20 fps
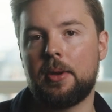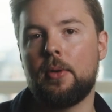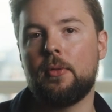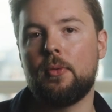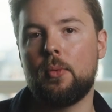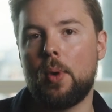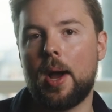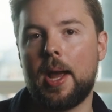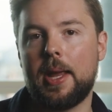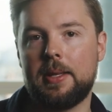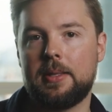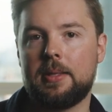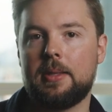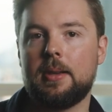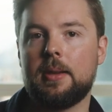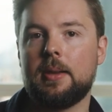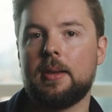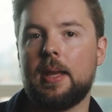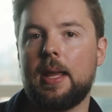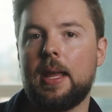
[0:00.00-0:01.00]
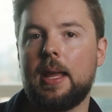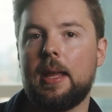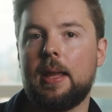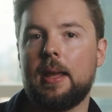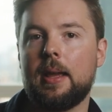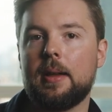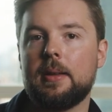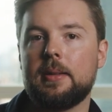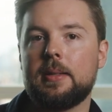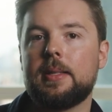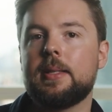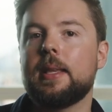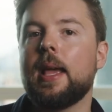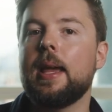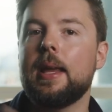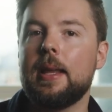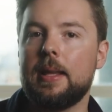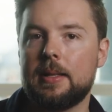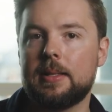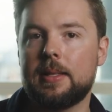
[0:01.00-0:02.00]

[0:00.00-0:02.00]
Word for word: of ways that he had say,